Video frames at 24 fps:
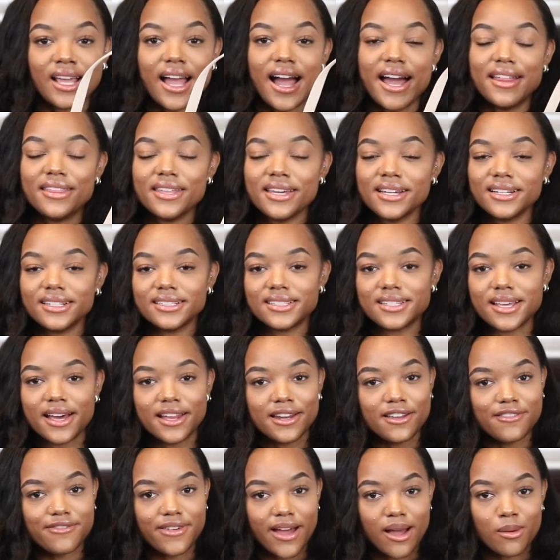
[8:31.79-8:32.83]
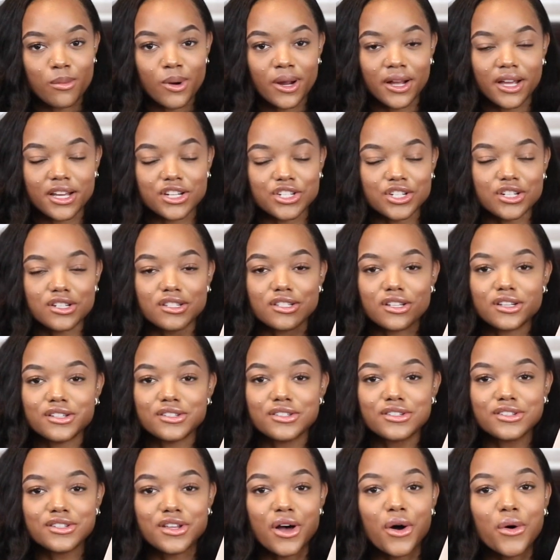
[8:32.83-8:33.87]
I think teddy fabric is just
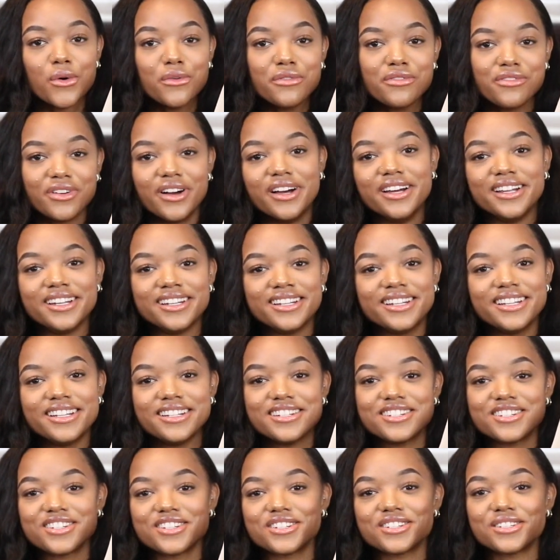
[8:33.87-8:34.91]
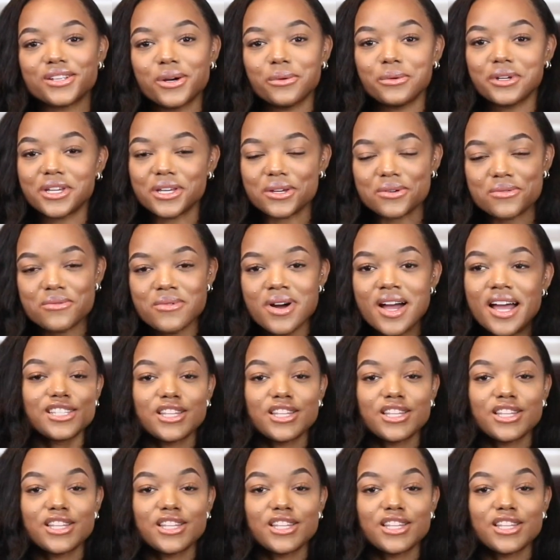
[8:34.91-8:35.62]
so fun, and it's just so cute.